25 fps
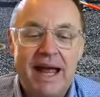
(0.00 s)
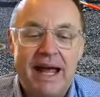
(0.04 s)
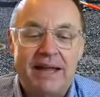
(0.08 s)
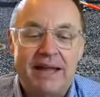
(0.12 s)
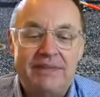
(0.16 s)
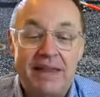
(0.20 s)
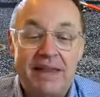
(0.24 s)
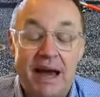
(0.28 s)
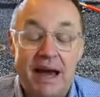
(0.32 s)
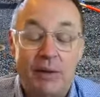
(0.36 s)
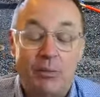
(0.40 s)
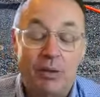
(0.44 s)

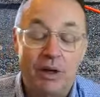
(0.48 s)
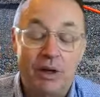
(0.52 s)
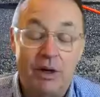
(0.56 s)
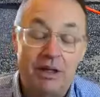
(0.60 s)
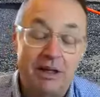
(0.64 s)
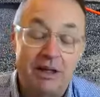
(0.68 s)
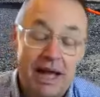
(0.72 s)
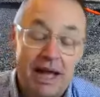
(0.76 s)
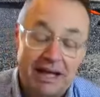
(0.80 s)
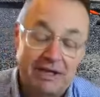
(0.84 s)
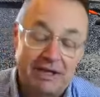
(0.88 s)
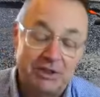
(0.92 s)
And that
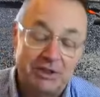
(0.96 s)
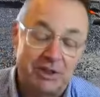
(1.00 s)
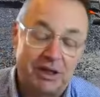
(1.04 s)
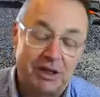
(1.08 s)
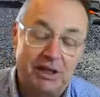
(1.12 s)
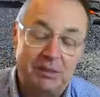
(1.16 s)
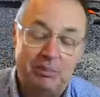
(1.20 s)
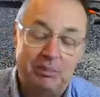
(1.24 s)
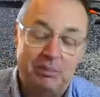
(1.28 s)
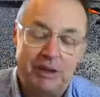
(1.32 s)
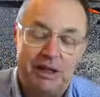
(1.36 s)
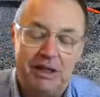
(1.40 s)
will
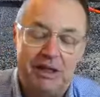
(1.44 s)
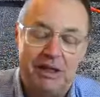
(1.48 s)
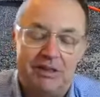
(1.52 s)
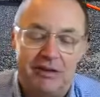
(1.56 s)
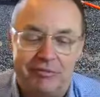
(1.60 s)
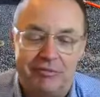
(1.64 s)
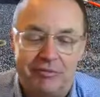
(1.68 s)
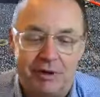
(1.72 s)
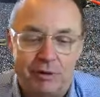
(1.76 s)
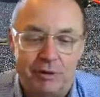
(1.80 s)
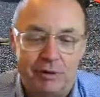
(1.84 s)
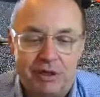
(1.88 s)
actually be
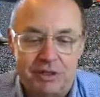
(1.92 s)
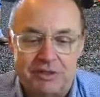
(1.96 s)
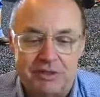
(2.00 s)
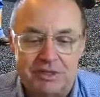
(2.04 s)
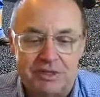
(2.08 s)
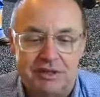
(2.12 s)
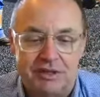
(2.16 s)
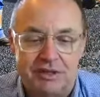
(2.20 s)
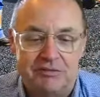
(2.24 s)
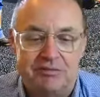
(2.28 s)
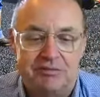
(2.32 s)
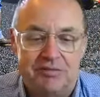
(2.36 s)
the
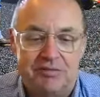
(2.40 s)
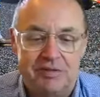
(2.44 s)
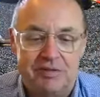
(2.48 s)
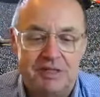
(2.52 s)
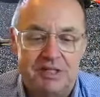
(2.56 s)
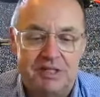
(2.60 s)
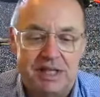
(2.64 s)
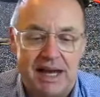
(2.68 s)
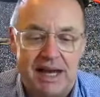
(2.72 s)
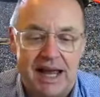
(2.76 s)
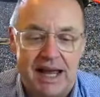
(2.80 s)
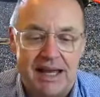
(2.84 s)
focus of
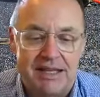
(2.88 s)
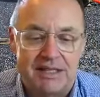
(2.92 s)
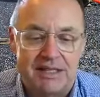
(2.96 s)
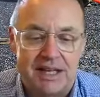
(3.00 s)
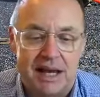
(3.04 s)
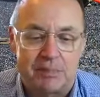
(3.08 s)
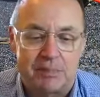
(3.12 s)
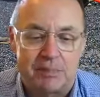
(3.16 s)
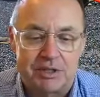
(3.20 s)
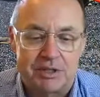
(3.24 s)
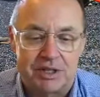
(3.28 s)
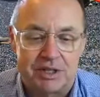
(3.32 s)
today's
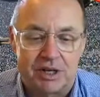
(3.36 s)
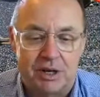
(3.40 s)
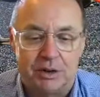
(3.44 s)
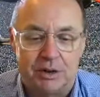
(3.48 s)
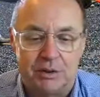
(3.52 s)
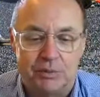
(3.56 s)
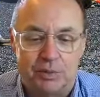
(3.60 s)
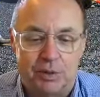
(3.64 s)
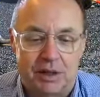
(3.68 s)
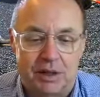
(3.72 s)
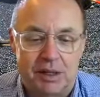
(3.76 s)
episode.